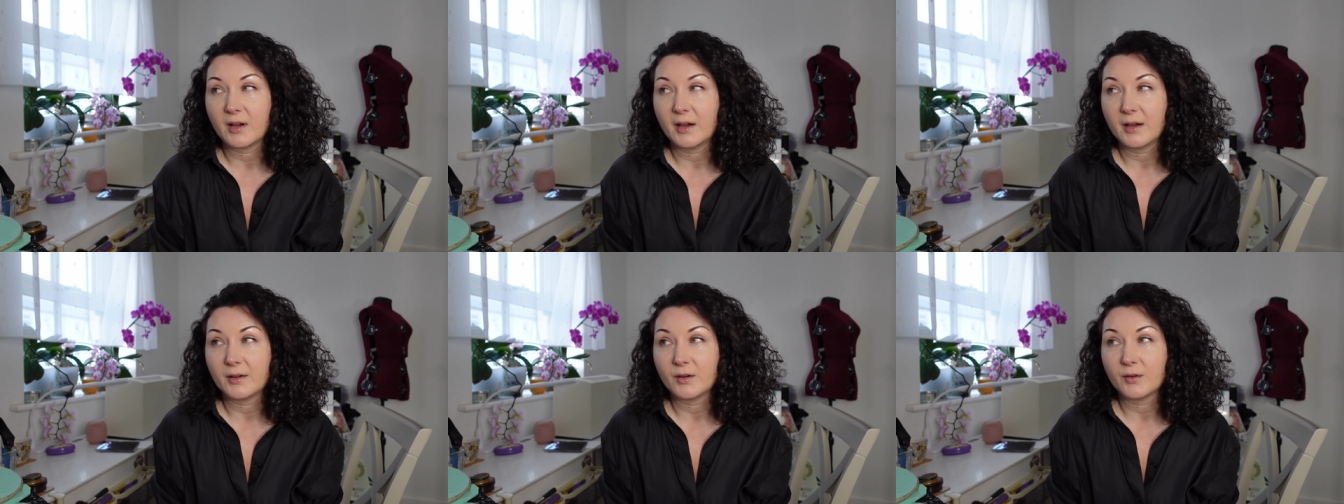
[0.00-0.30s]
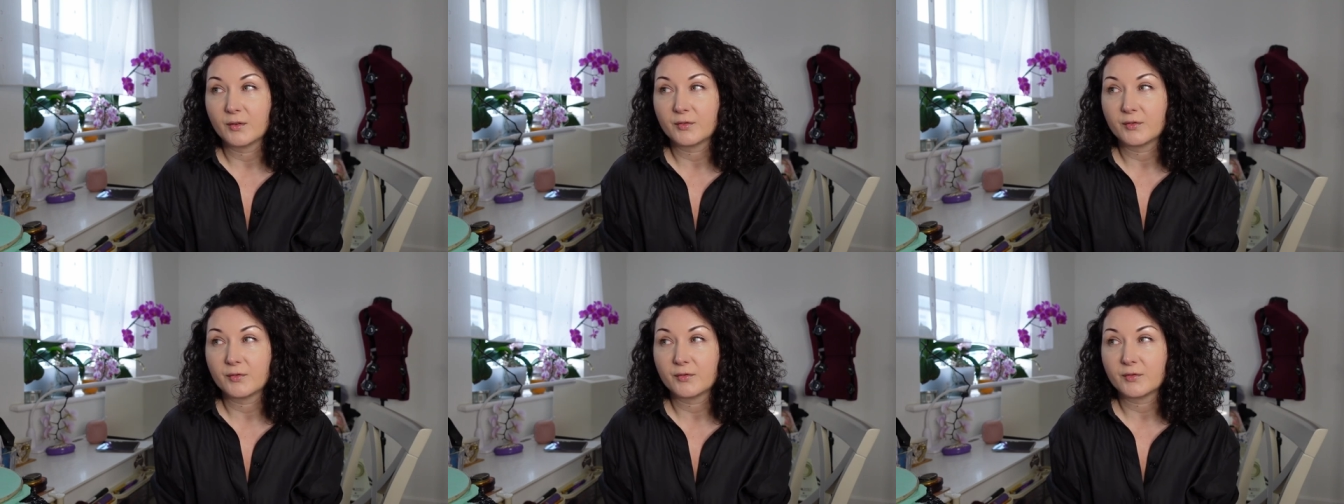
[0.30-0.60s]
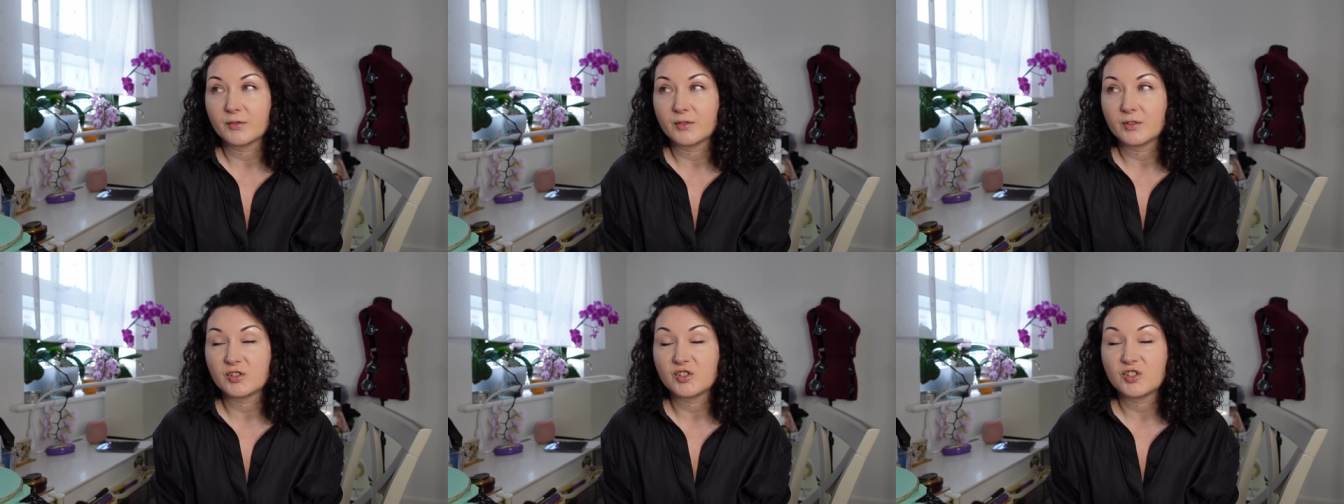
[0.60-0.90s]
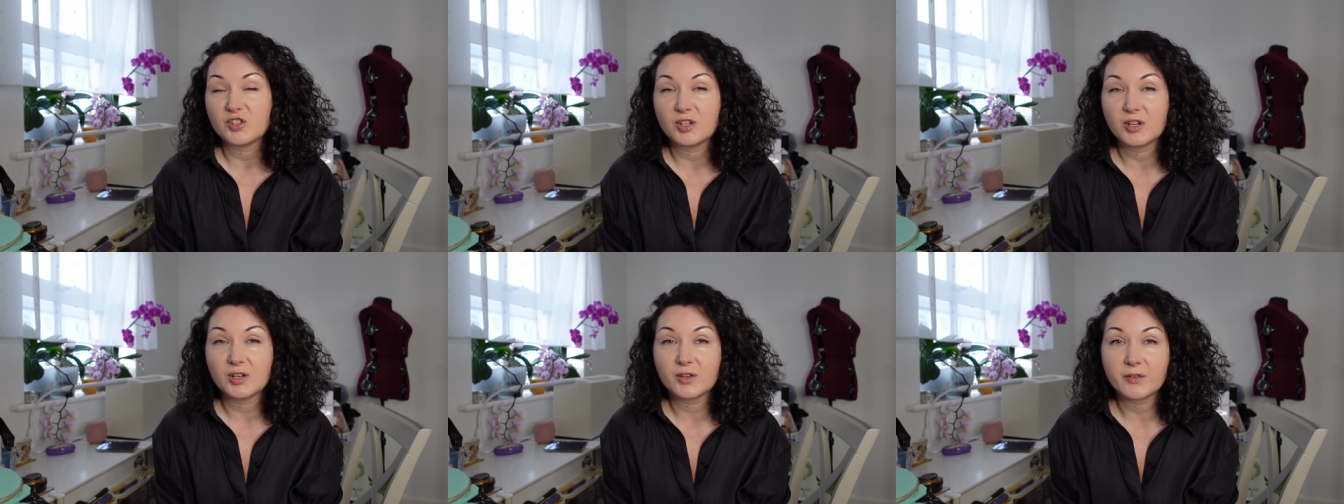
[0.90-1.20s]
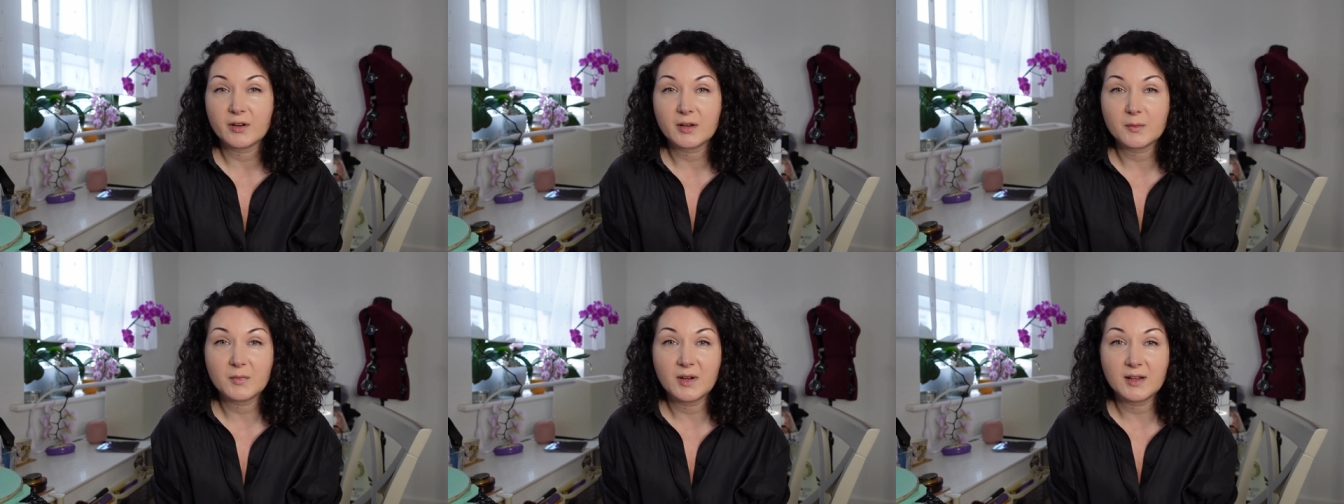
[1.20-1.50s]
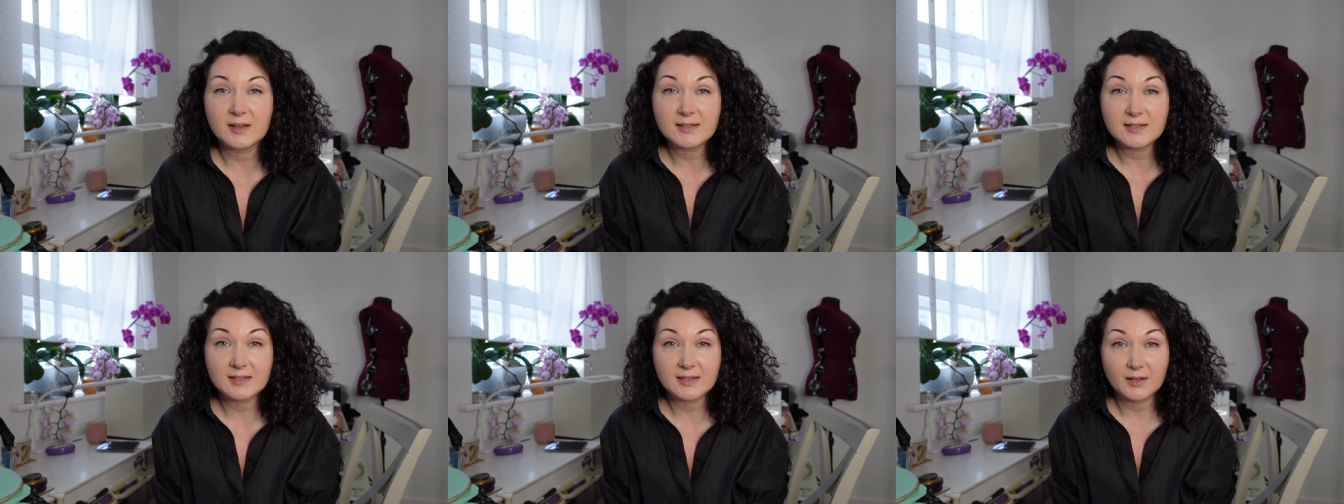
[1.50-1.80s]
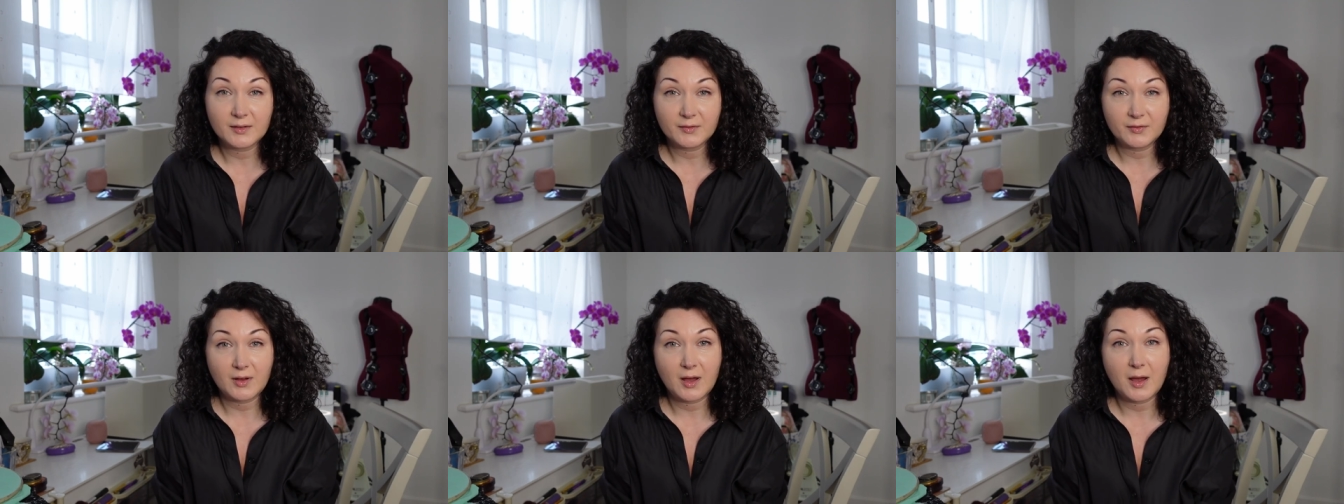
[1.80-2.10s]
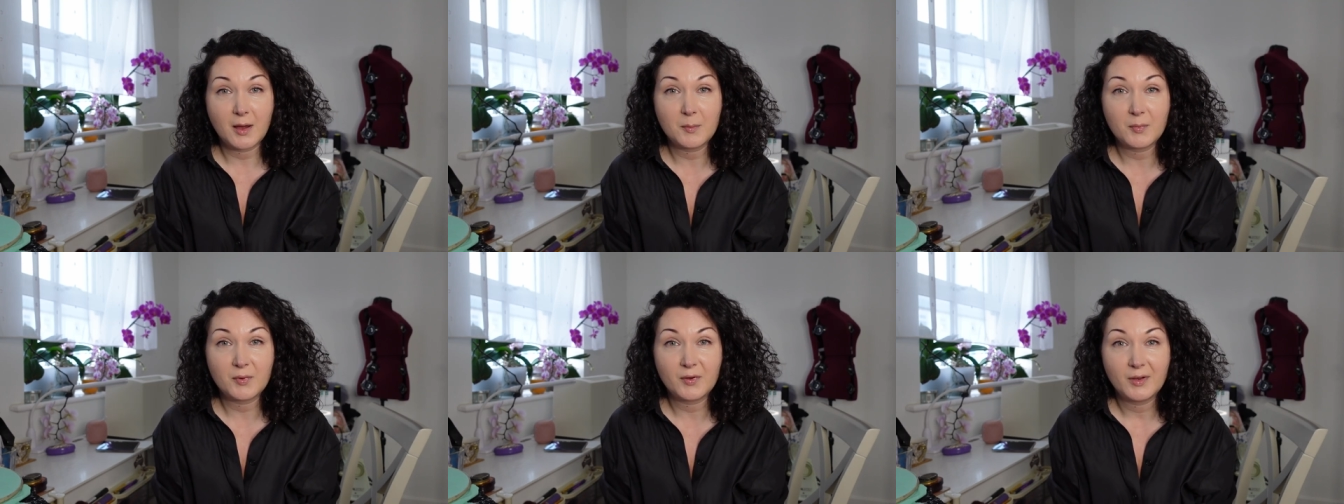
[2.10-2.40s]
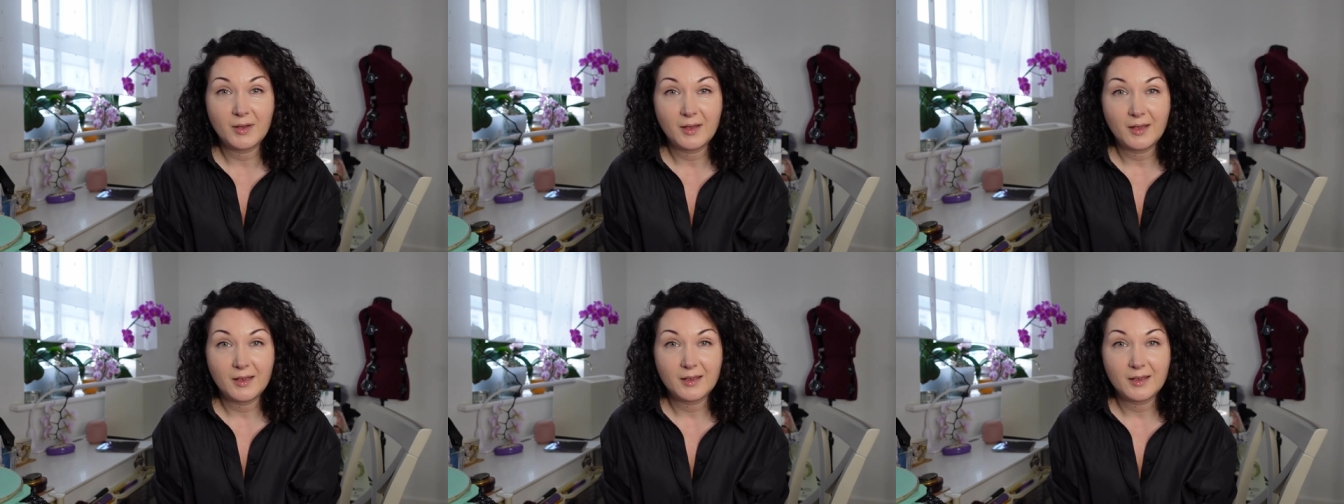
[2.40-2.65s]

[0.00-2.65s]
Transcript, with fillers: kind of cheering myself up